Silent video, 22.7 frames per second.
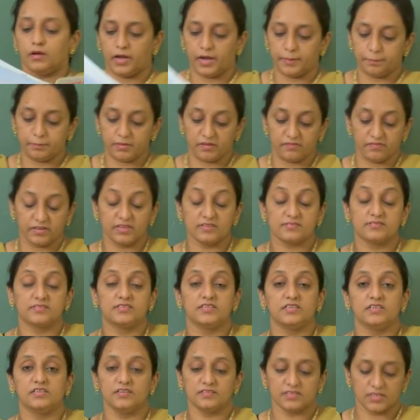And be
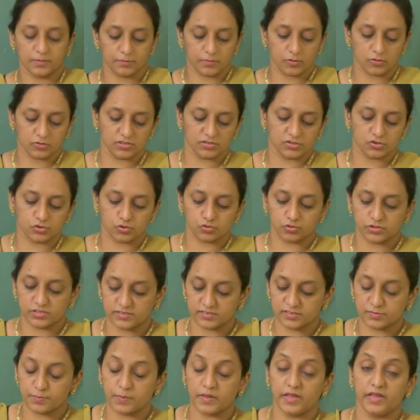very serious about the
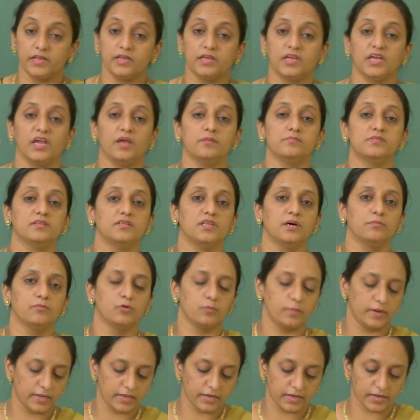students playing games in the
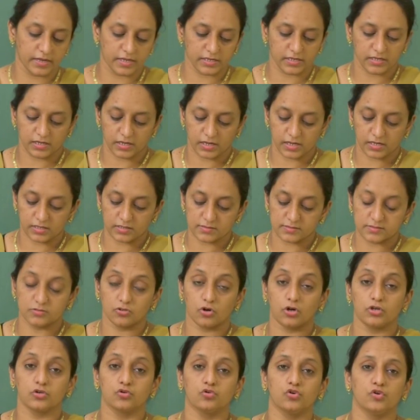mobile again and again. It's
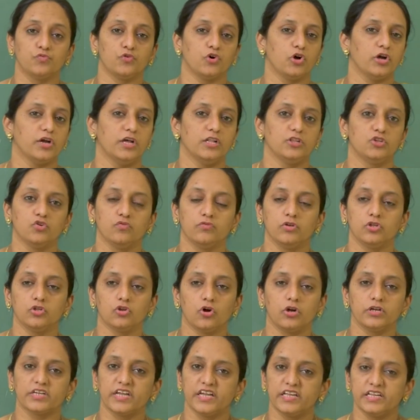not good for health. You will
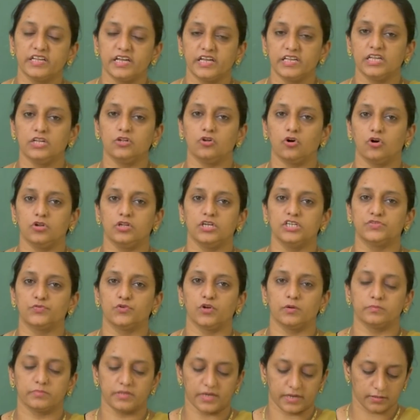not gain any knowledge
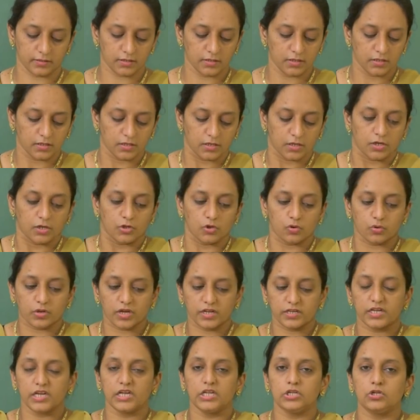from that. You
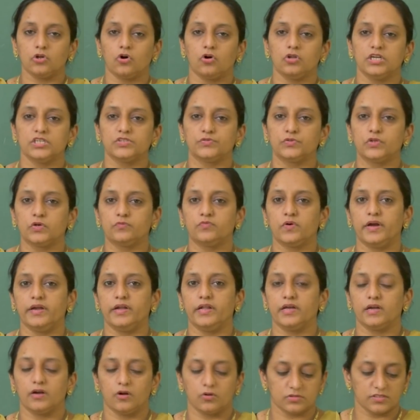can gain knowledge from
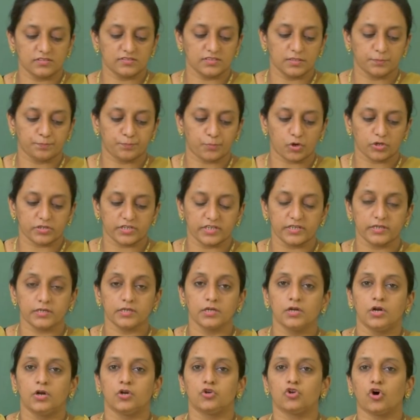finding out these
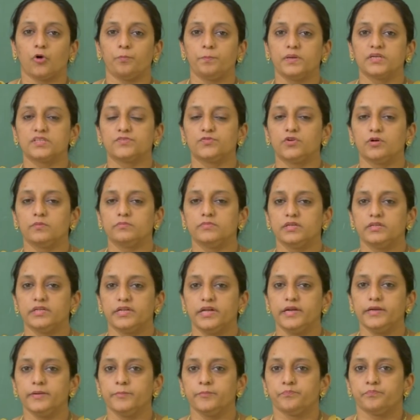important topics from the
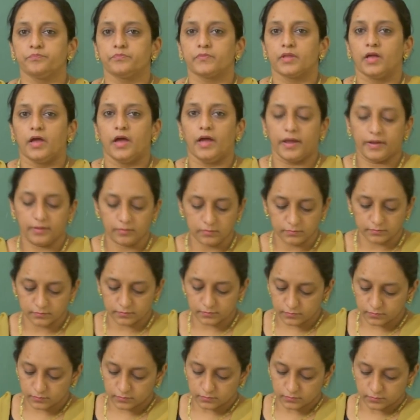net,
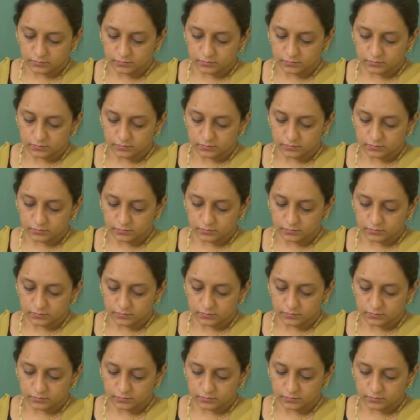and